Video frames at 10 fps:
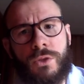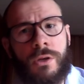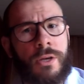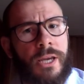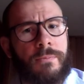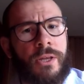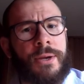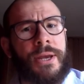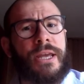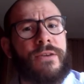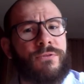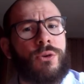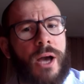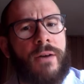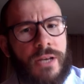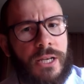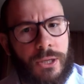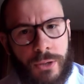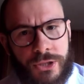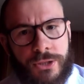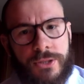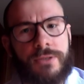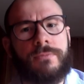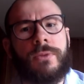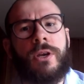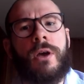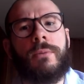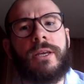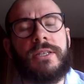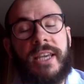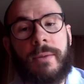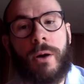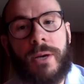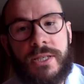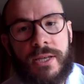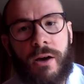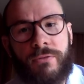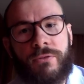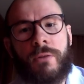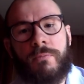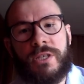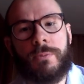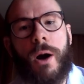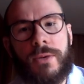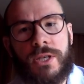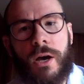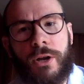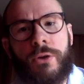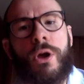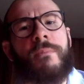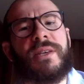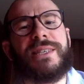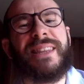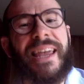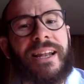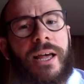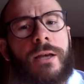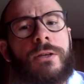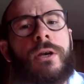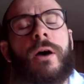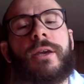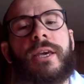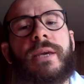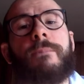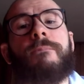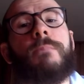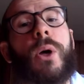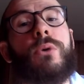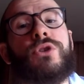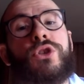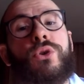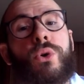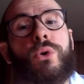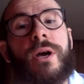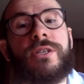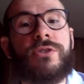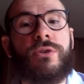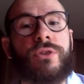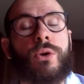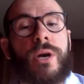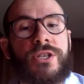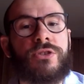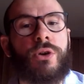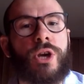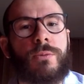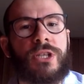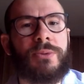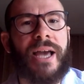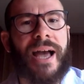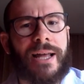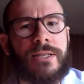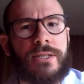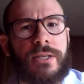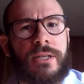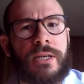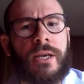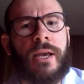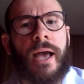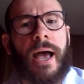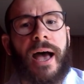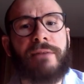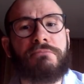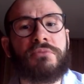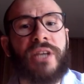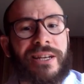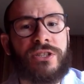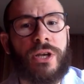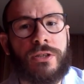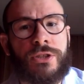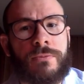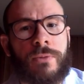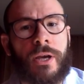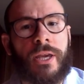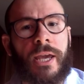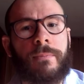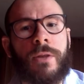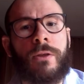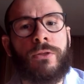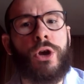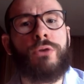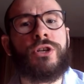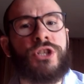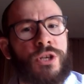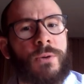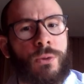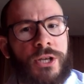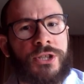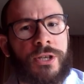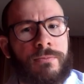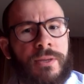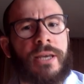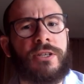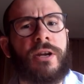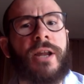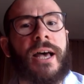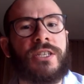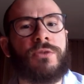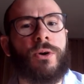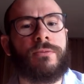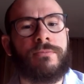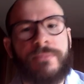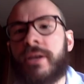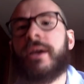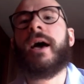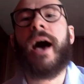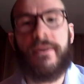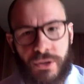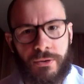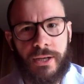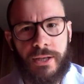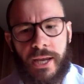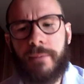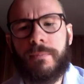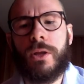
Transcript: Okay, if you have any questions, please email myself, Mr. Parmesano, Miss Layla. Okay, post your questions on the question document to be answered, and get in touch. Okay, the only stupid question is an unasked one. Have a great day.